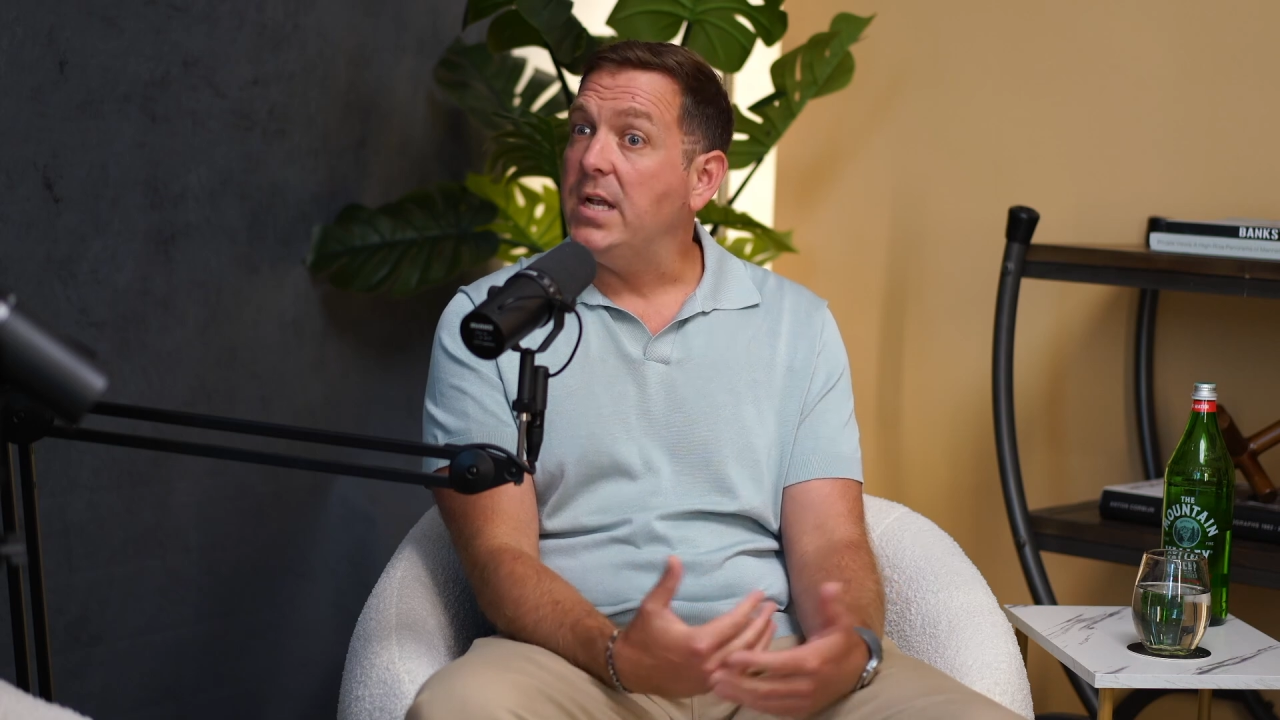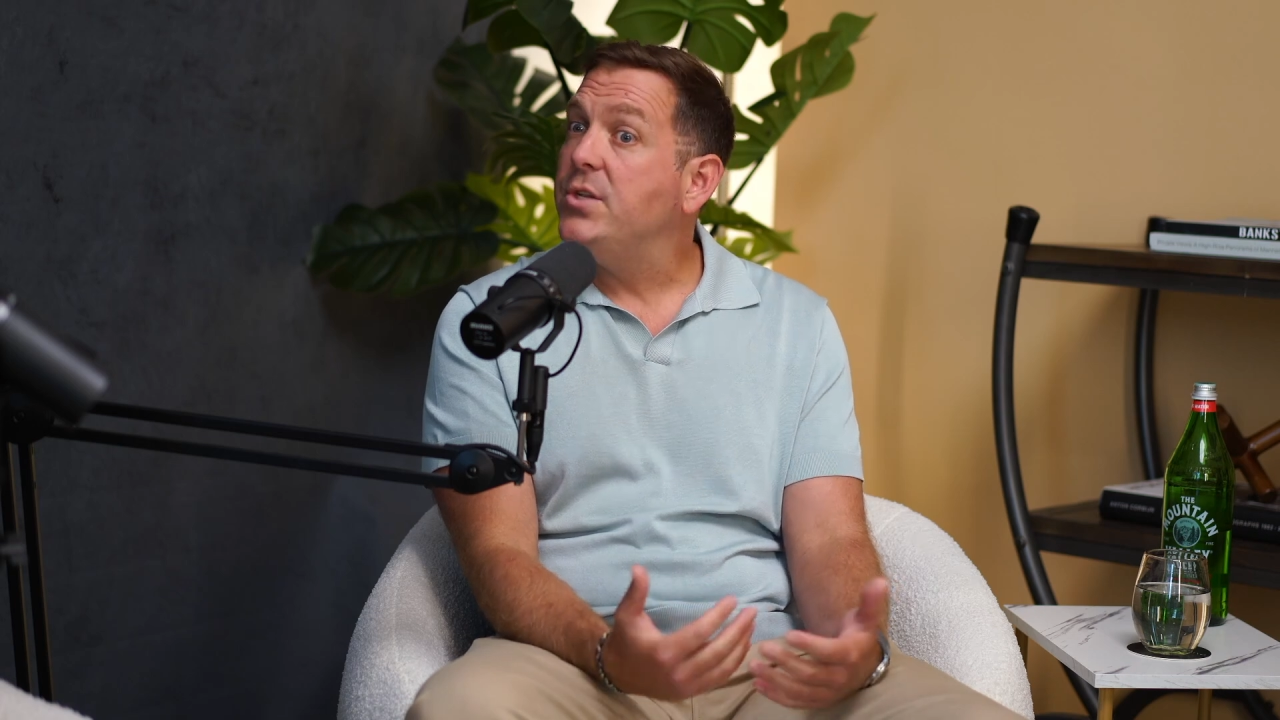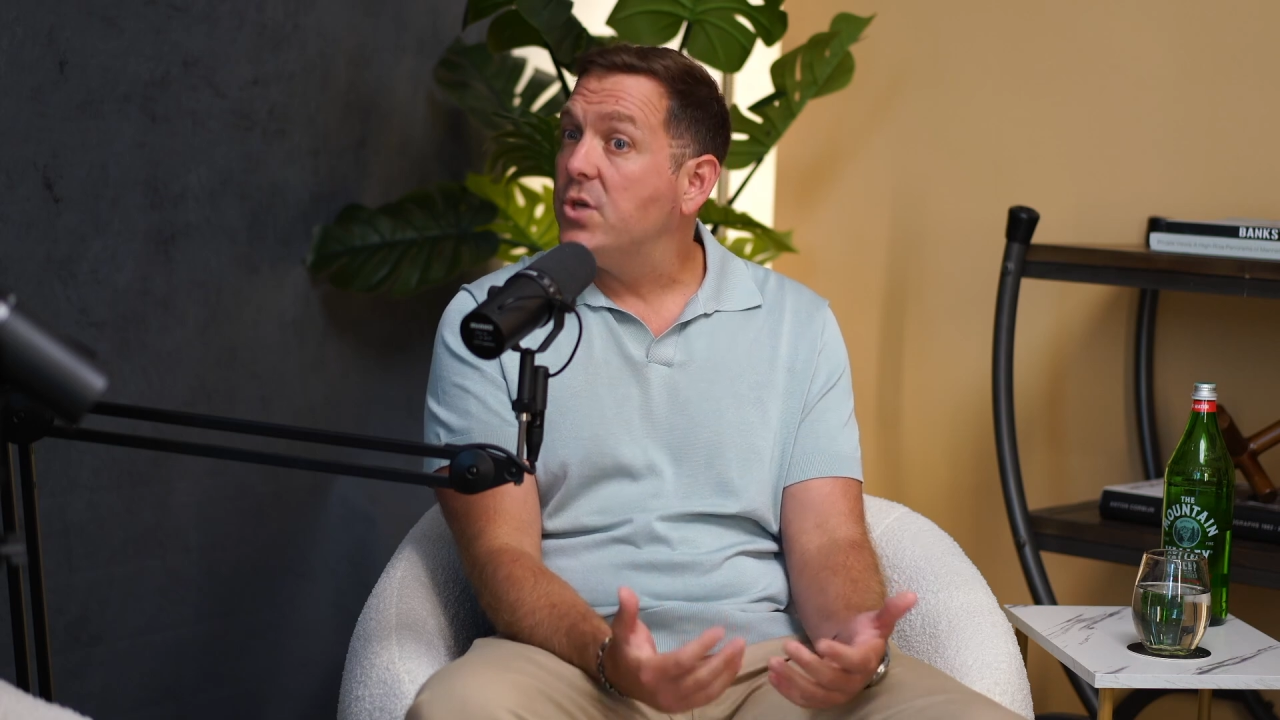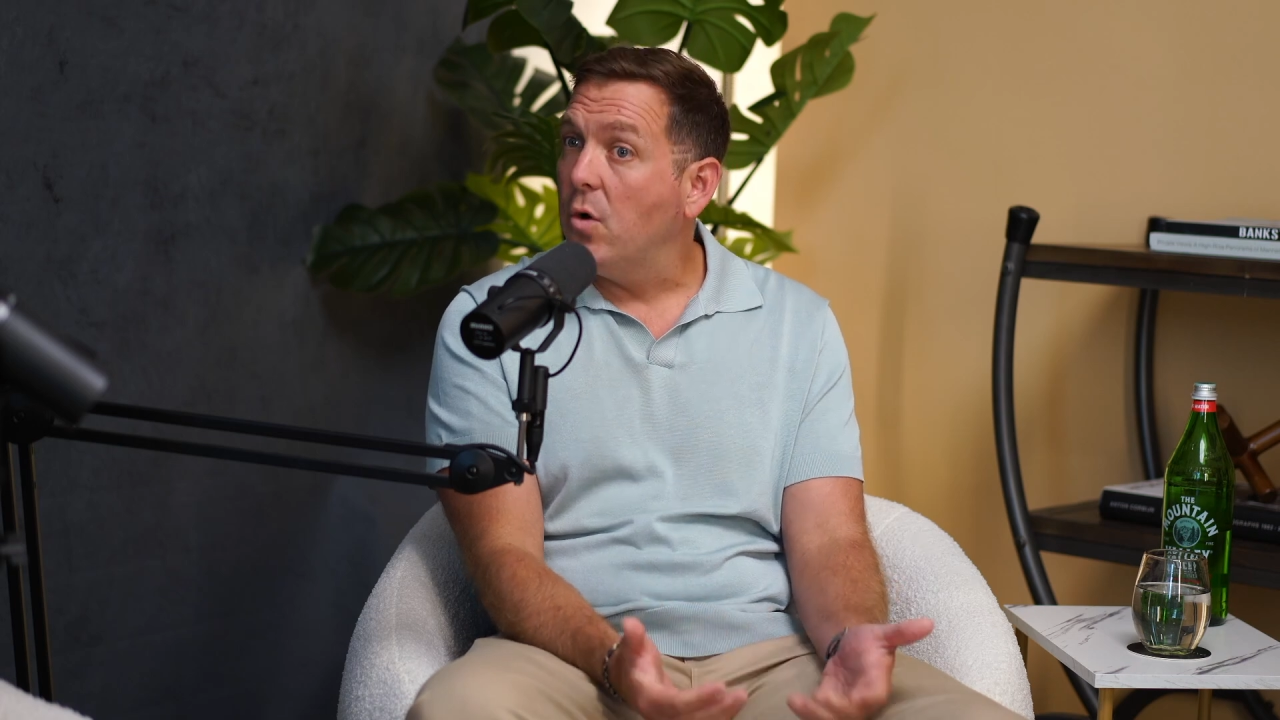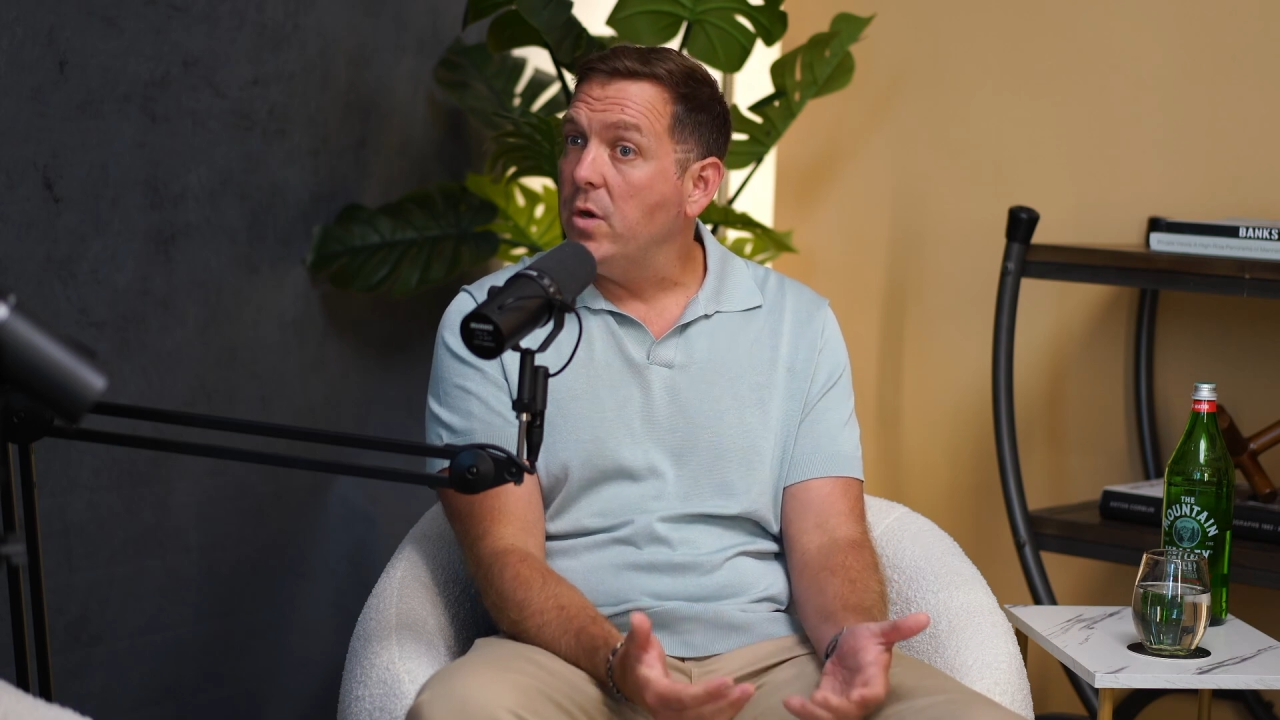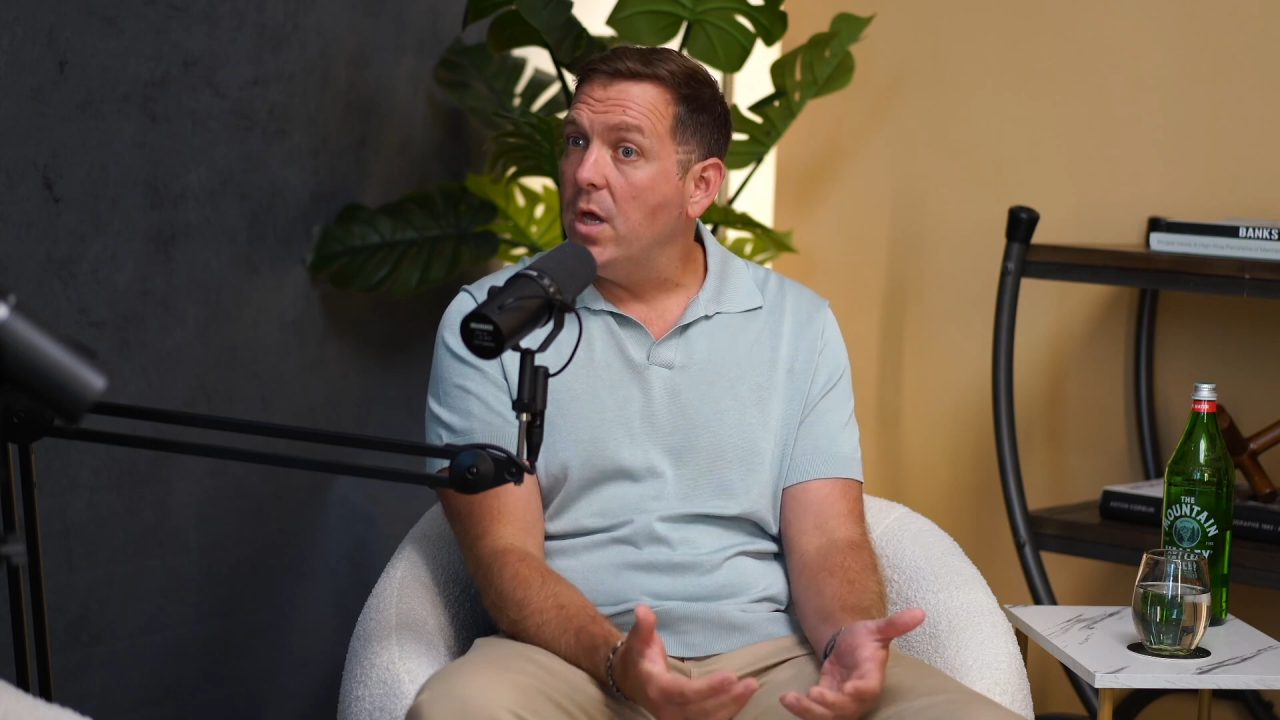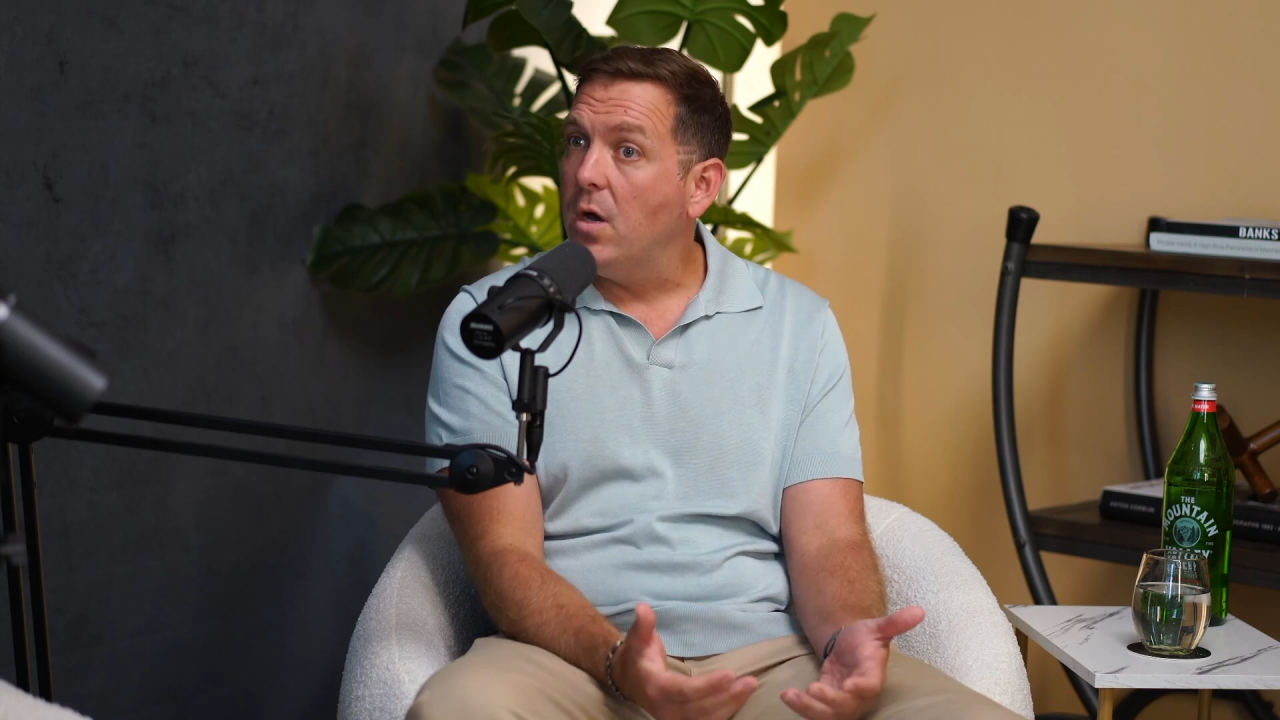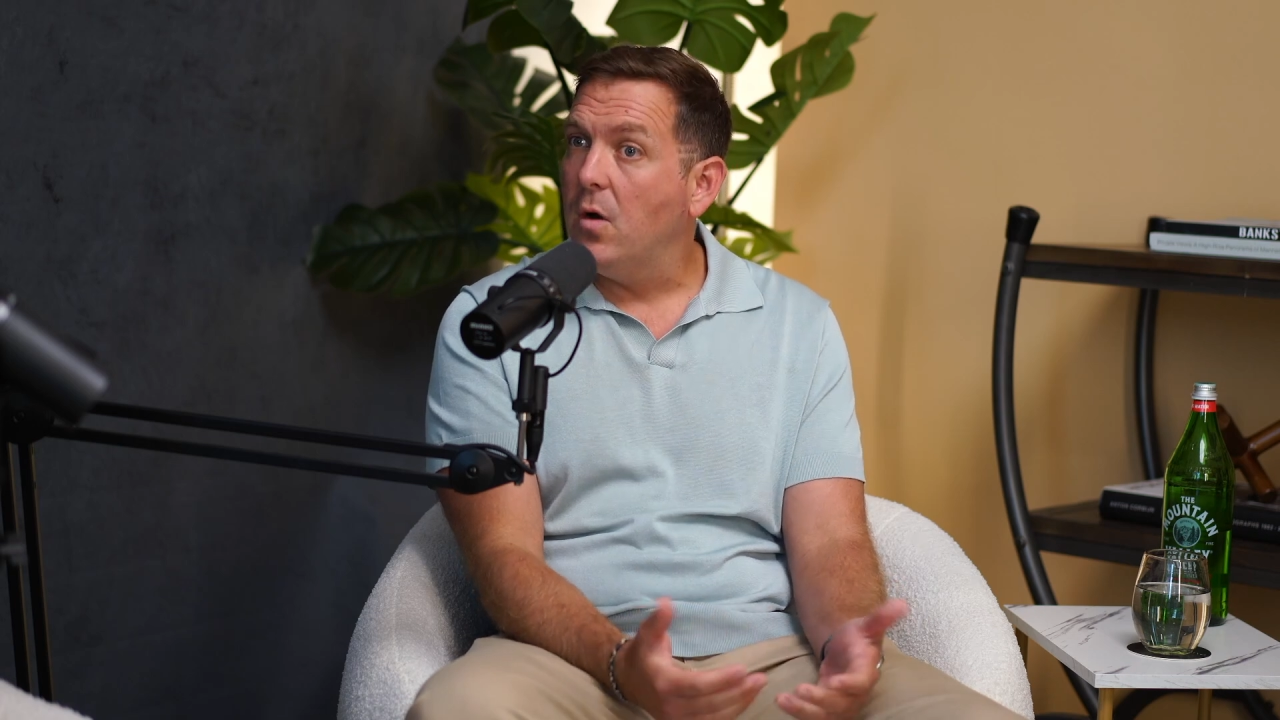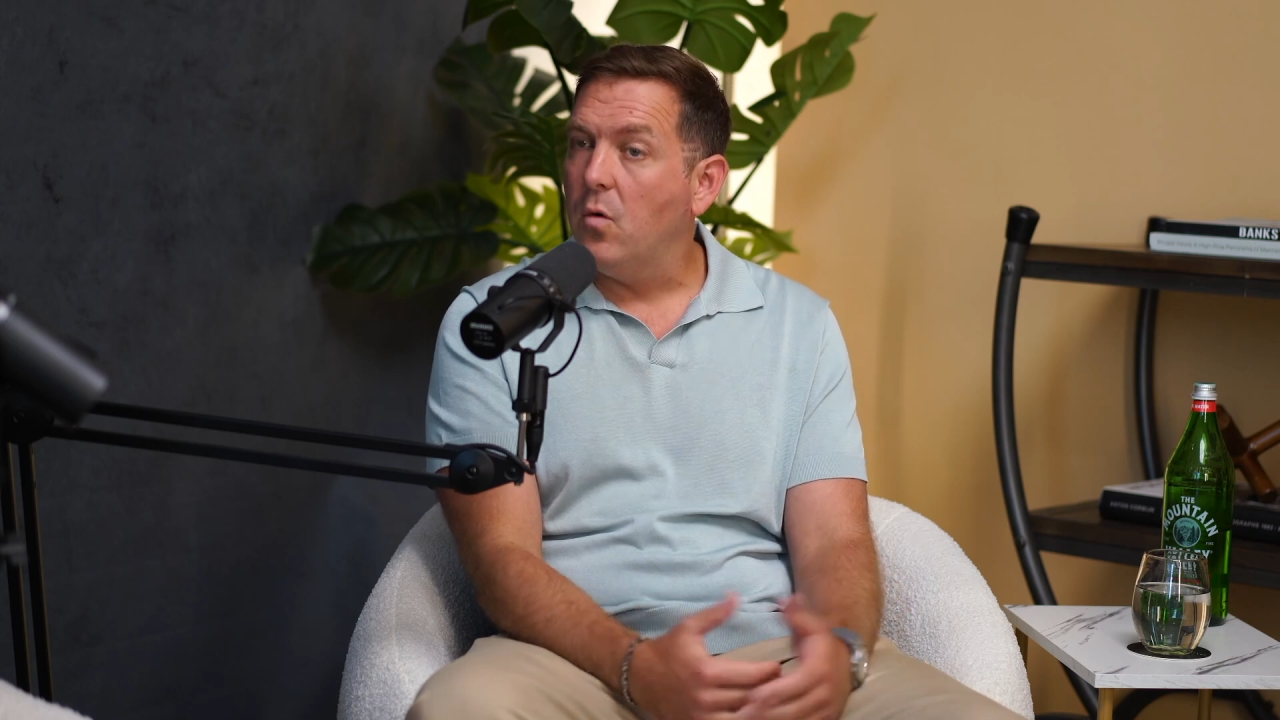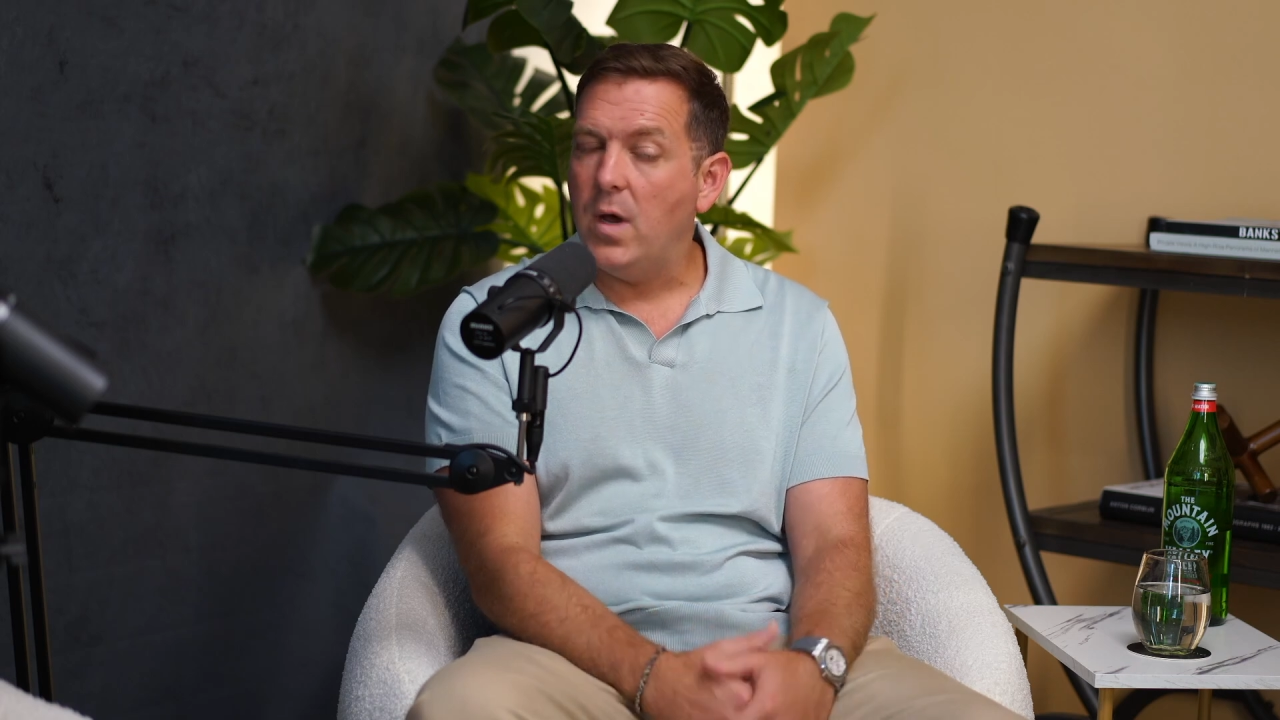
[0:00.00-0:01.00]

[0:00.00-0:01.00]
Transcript: Antonio,